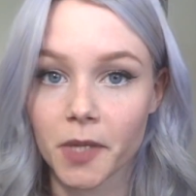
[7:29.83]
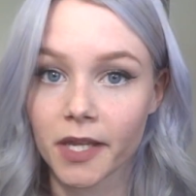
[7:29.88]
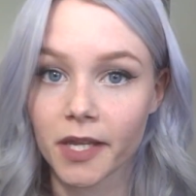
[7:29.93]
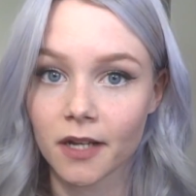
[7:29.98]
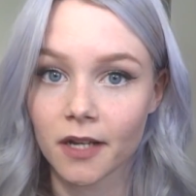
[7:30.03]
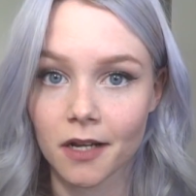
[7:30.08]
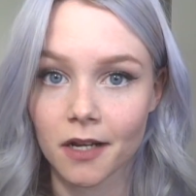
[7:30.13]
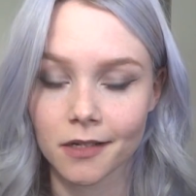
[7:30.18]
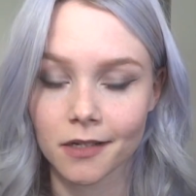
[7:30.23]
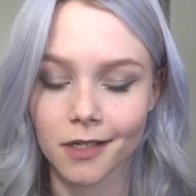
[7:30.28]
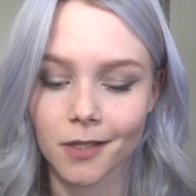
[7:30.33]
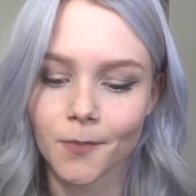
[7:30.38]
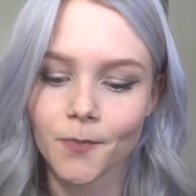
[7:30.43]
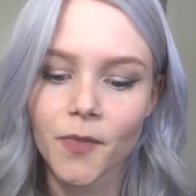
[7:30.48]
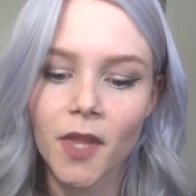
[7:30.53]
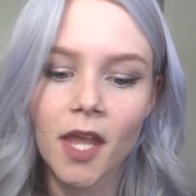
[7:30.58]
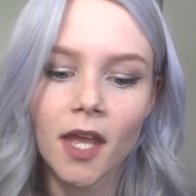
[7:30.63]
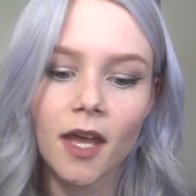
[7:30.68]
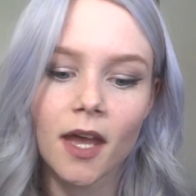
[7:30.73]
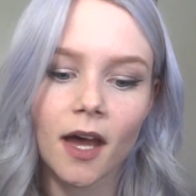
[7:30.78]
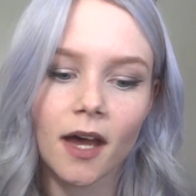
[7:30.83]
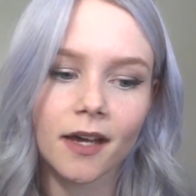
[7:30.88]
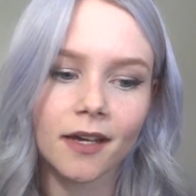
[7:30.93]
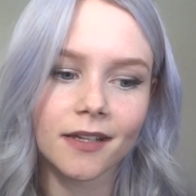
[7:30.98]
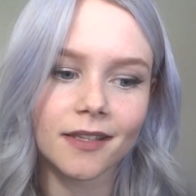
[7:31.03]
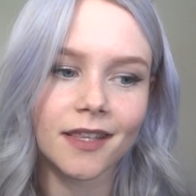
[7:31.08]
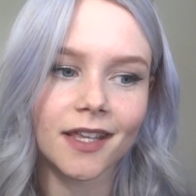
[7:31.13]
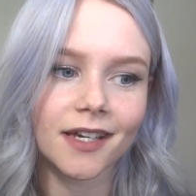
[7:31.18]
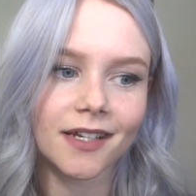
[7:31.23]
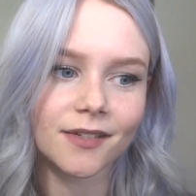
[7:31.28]
I don't know,
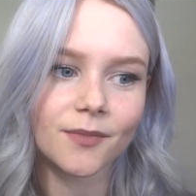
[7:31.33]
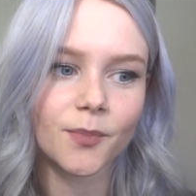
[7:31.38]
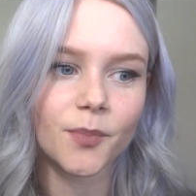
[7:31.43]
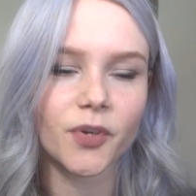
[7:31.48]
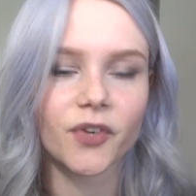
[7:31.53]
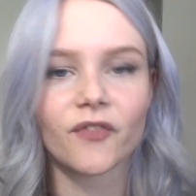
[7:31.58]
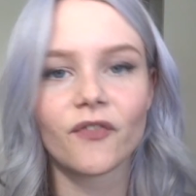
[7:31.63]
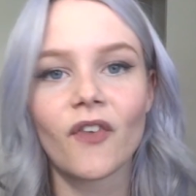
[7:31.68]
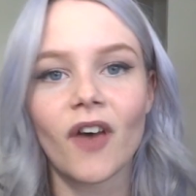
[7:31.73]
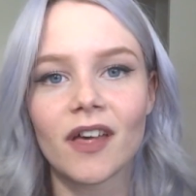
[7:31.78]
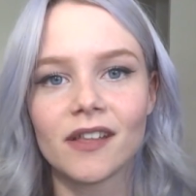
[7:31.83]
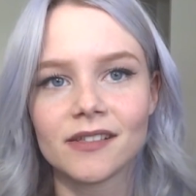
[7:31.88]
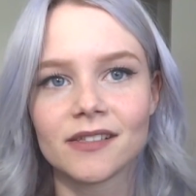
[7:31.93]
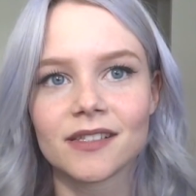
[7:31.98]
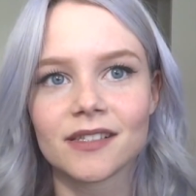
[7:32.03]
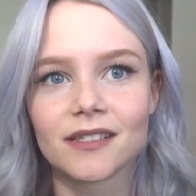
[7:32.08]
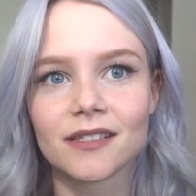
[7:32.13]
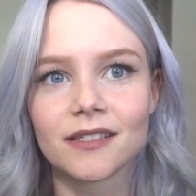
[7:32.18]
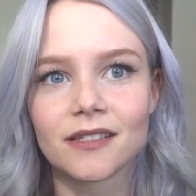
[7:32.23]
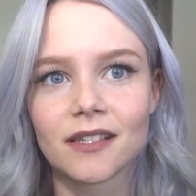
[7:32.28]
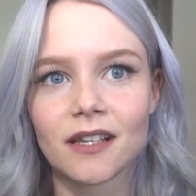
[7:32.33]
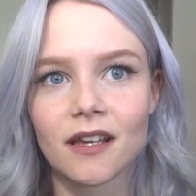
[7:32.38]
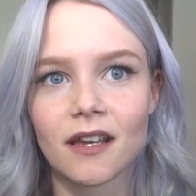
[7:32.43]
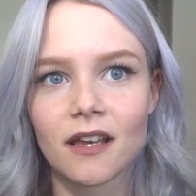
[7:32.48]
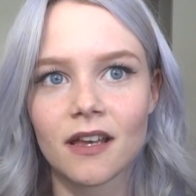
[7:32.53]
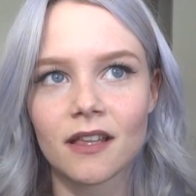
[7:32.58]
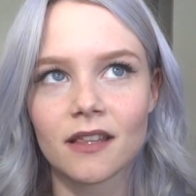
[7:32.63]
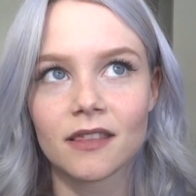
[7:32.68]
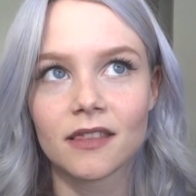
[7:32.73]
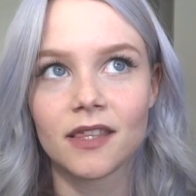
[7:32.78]
that prevents
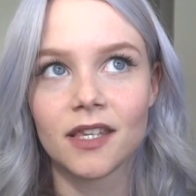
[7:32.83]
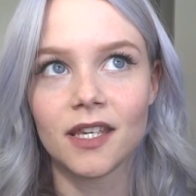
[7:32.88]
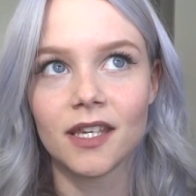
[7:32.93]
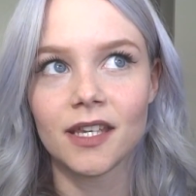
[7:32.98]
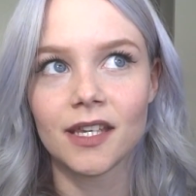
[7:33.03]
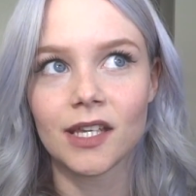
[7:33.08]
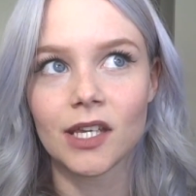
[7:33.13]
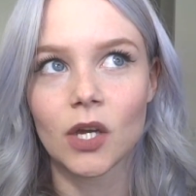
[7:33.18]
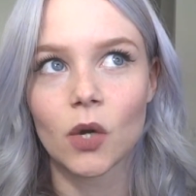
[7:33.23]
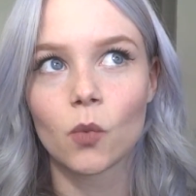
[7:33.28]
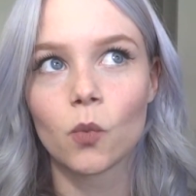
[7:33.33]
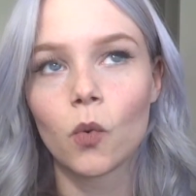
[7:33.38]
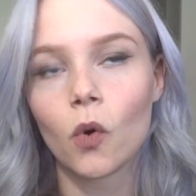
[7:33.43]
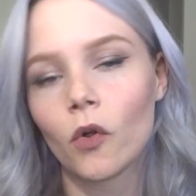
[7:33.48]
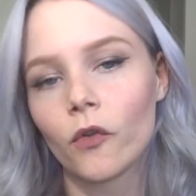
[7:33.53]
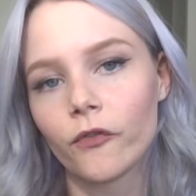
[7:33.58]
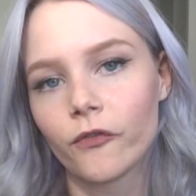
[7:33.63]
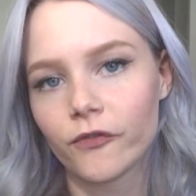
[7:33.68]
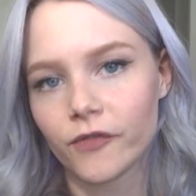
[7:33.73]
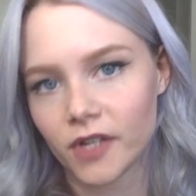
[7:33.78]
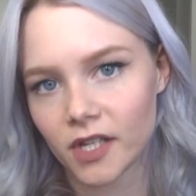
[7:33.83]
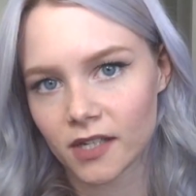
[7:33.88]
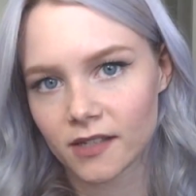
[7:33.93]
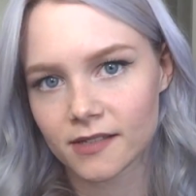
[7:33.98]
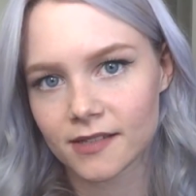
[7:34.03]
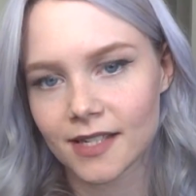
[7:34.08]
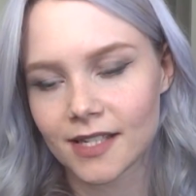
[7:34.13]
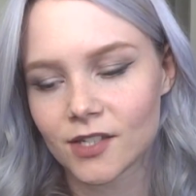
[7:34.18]
the wolfness.